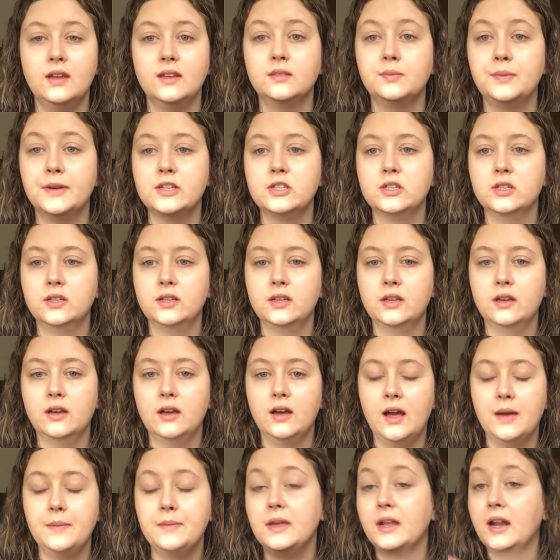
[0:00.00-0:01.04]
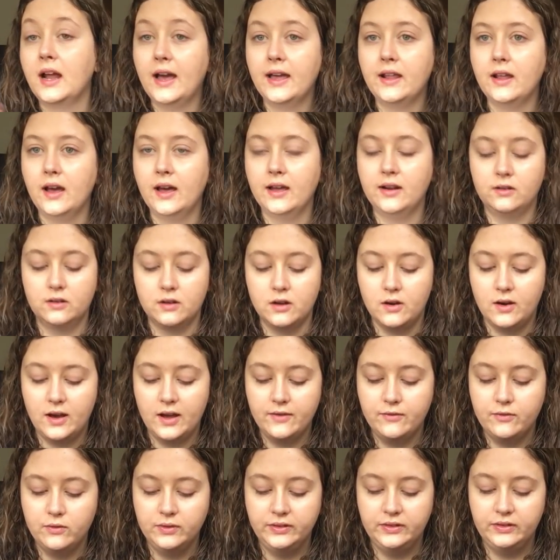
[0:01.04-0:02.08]
especially, I mean, I don't know.
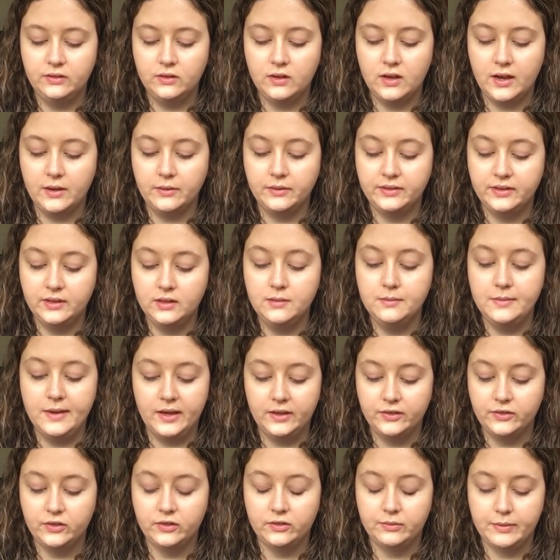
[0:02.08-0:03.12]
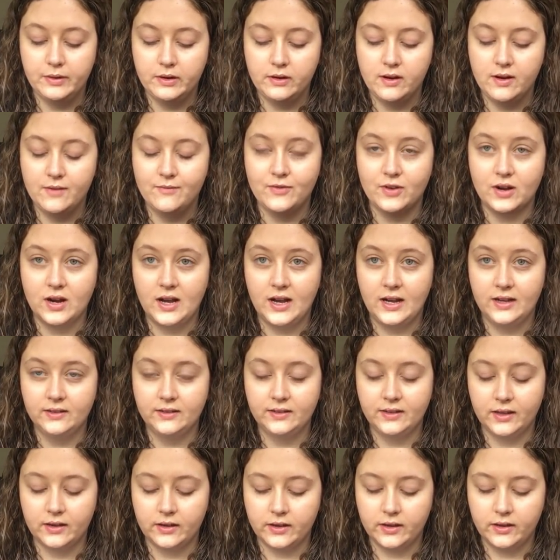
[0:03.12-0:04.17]
I was in a master's program for a
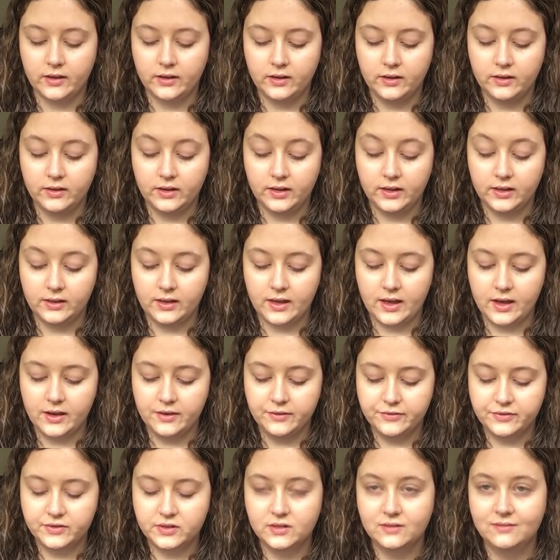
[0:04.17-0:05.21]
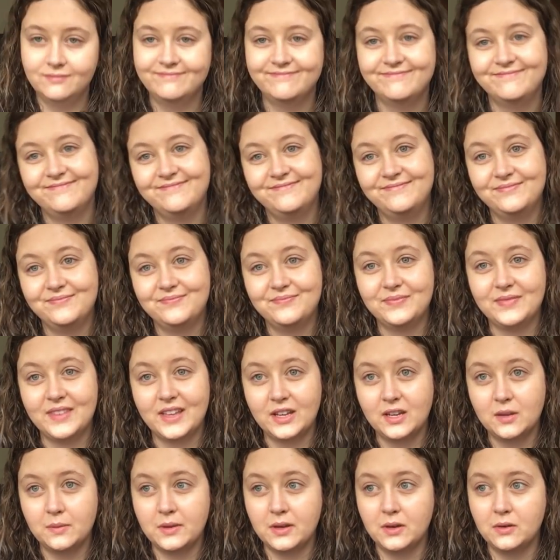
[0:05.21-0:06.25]
hot second and then I left.
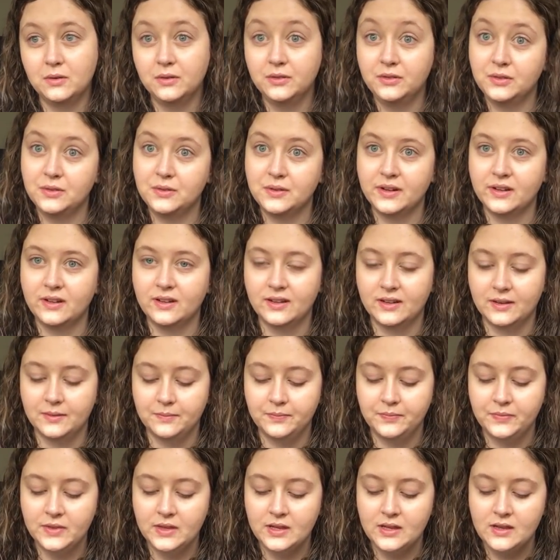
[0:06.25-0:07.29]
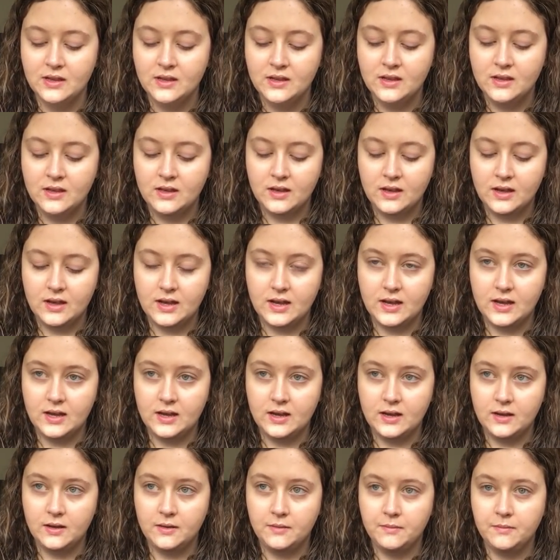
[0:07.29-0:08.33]
That could be a whole story time.
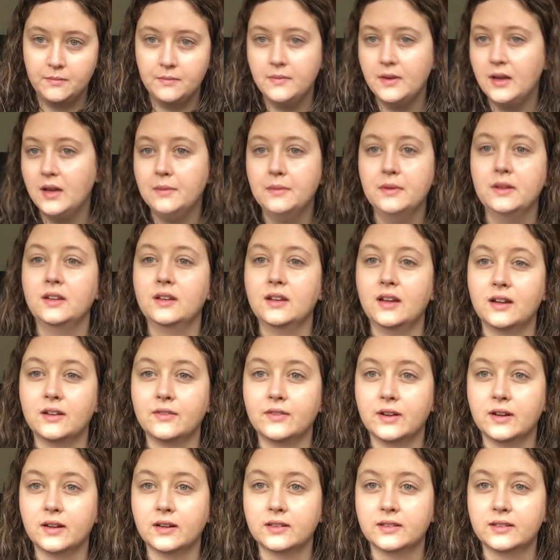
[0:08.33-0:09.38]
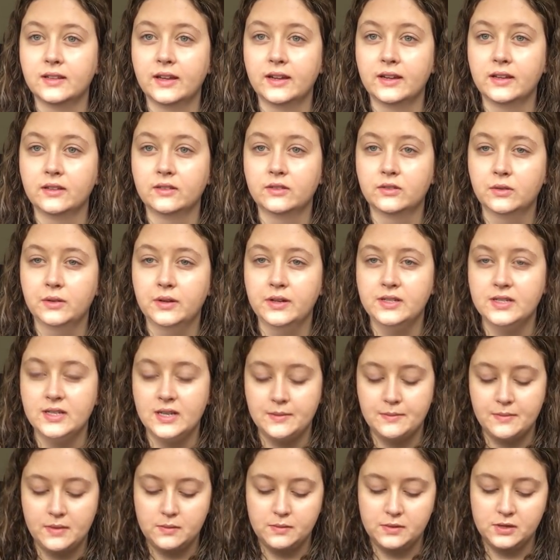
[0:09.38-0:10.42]
I mean, not a very exciting story
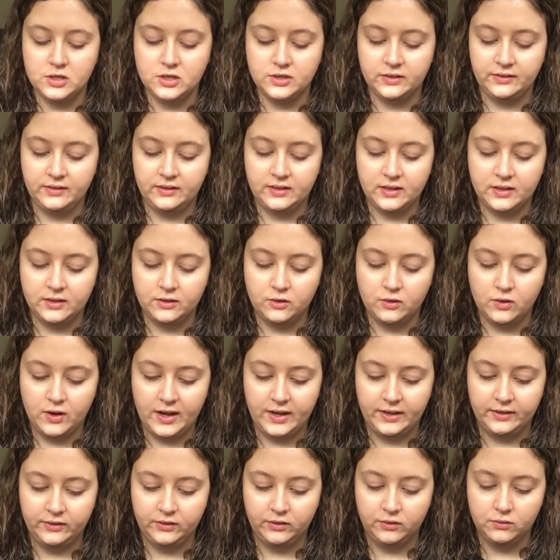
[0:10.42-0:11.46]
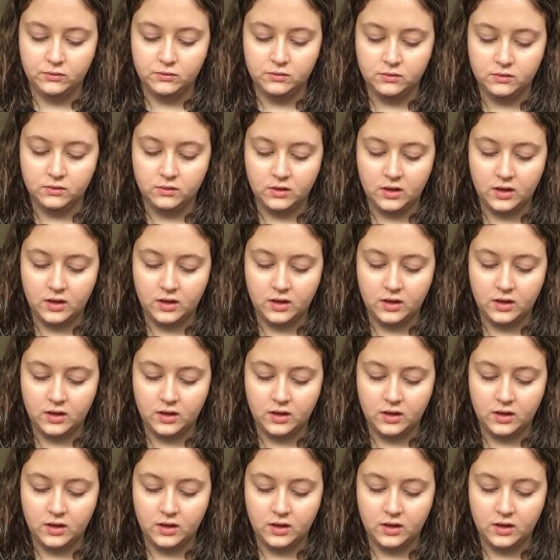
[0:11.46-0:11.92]
time, maybe just a grad school